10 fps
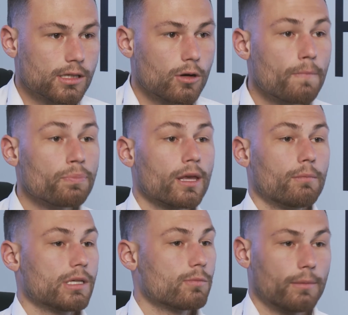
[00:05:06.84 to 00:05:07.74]
and
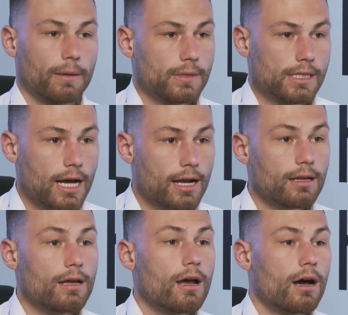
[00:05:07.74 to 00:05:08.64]
always managed to
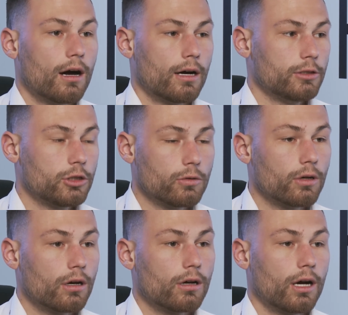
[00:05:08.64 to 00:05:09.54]
negotiate a deal.
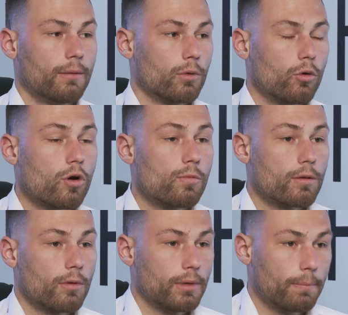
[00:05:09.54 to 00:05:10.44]

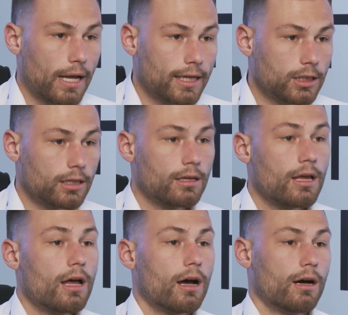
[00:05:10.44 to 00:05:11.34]
This was when the magic
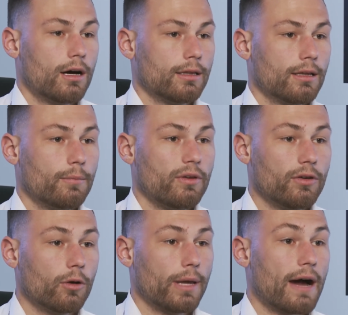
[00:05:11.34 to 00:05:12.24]
happened.
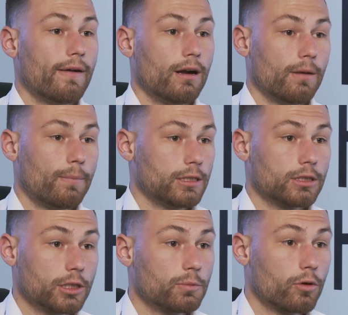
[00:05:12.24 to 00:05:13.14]
When these brands
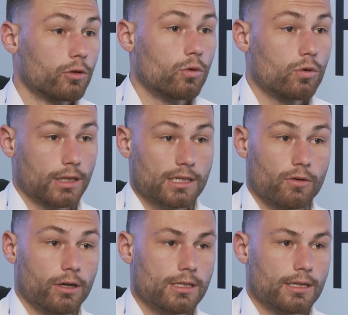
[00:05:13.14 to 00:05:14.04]
posted about
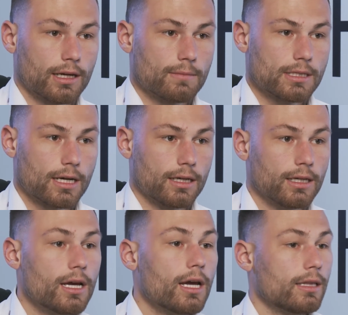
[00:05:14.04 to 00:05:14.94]
our product on their
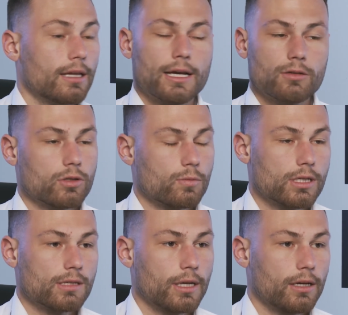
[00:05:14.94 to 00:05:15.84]
profiles, we
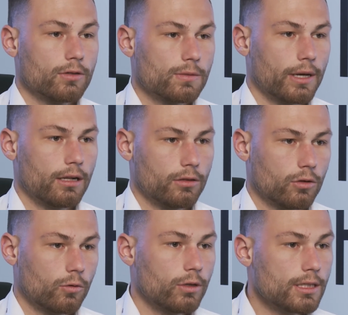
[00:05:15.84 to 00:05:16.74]
started gaining
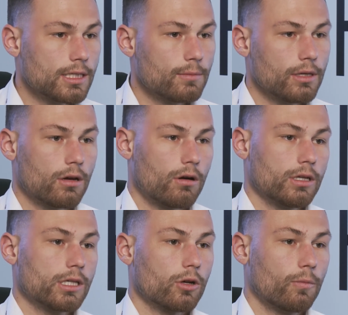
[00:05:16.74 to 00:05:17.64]
many followers,
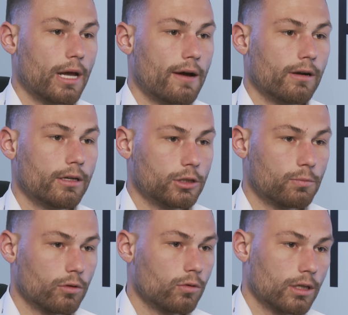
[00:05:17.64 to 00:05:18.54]
sometimes
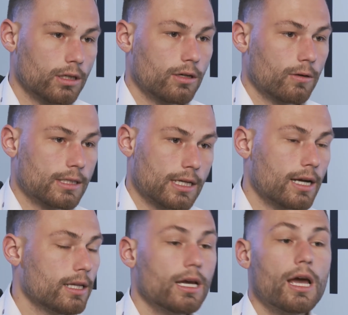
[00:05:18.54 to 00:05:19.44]
between 500
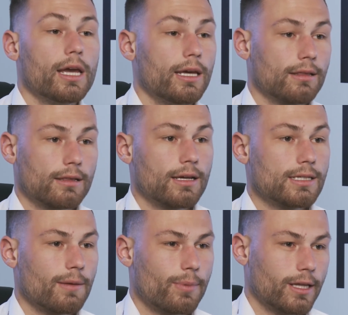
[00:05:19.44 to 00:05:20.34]
and
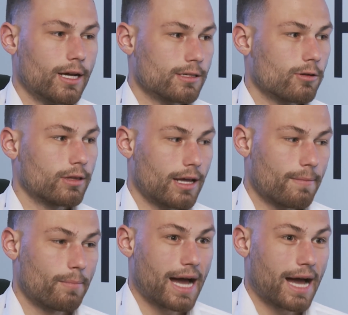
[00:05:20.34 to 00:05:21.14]
1,000 per post.